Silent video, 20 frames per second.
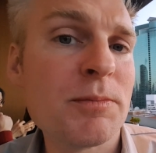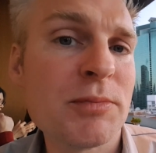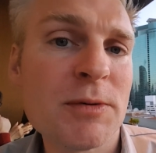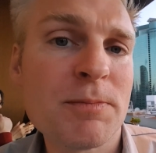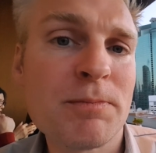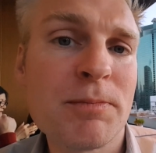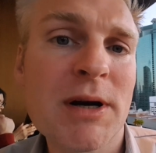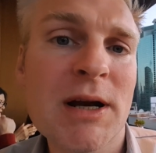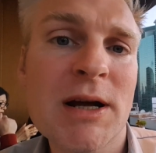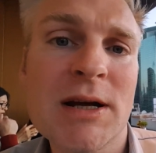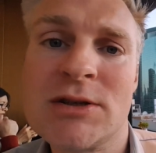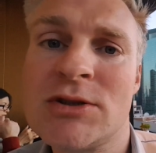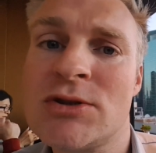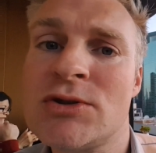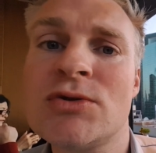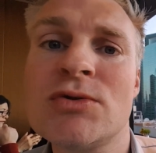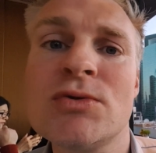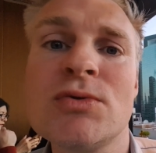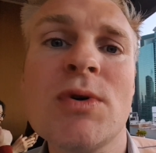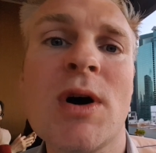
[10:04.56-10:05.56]
up the price
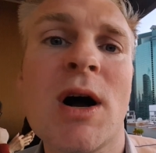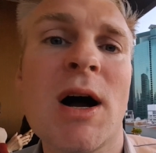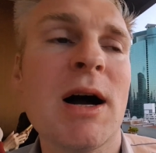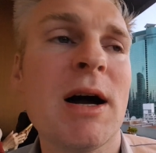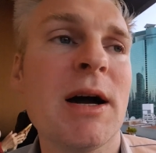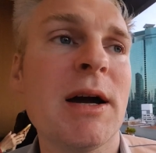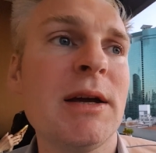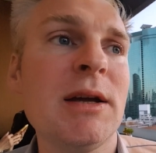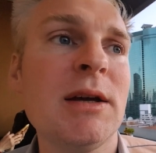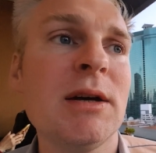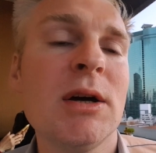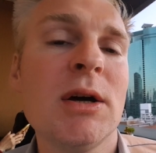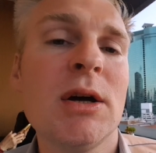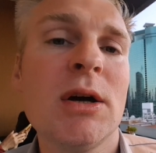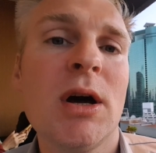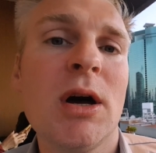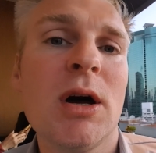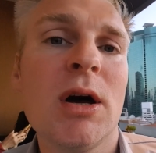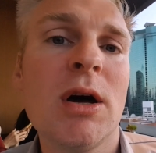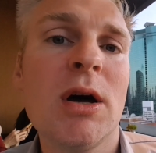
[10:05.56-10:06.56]
too high
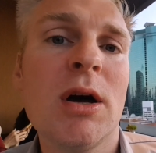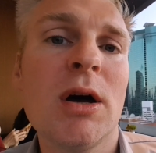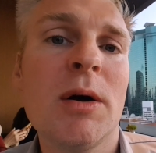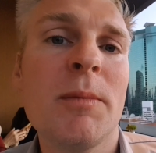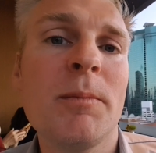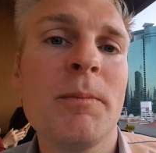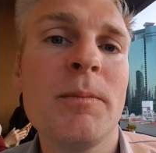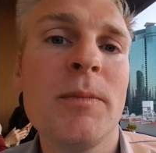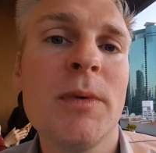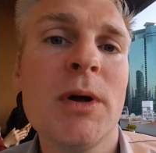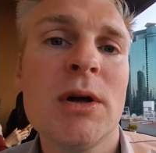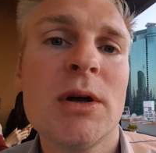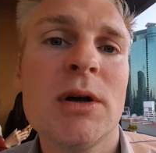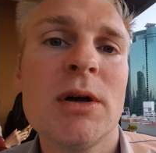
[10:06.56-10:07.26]
um,